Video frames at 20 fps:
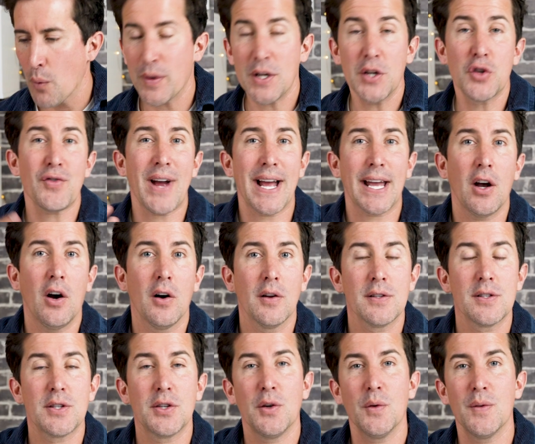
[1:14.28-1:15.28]
When you drag it
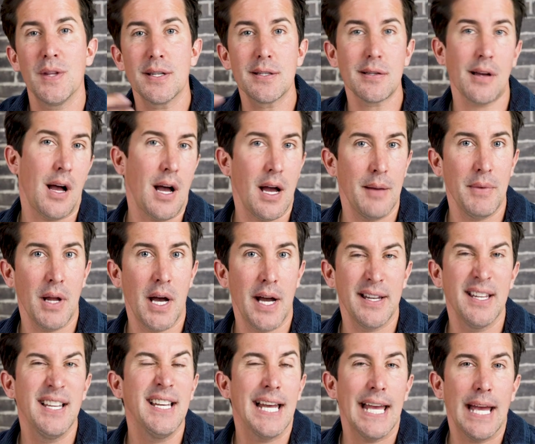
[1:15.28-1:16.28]
onto the
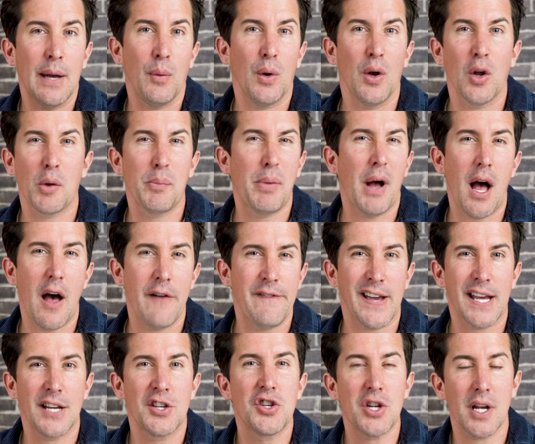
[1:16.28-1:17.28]
timeline, it will look
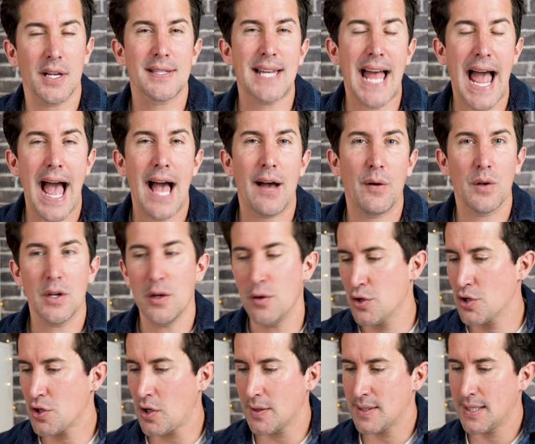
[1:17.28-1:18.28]
perfect, just how you
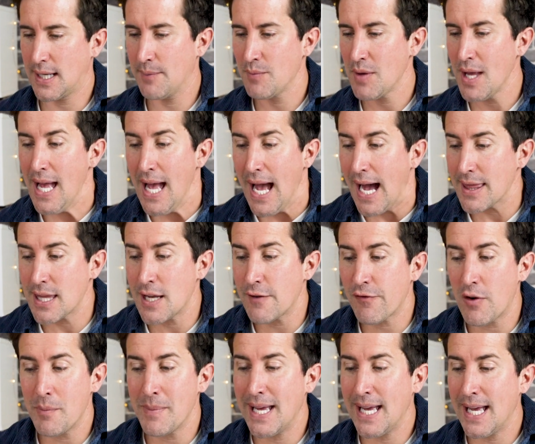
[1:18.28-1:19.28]
shot it. And then
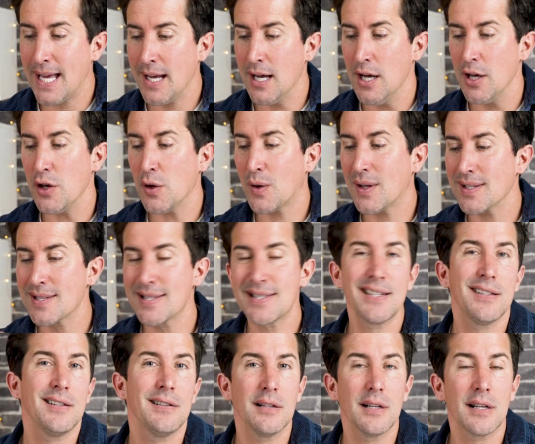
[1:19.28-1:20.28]
from here, you can
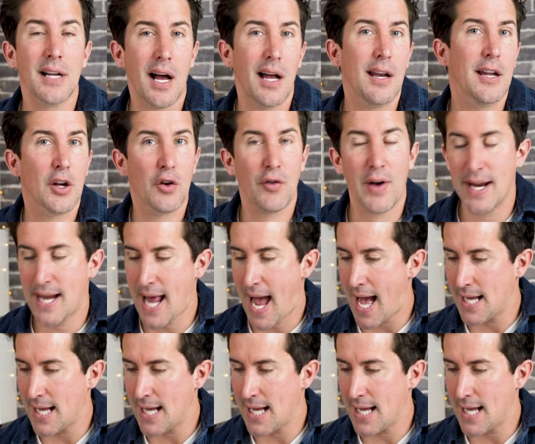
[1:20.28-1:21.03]
still color grade it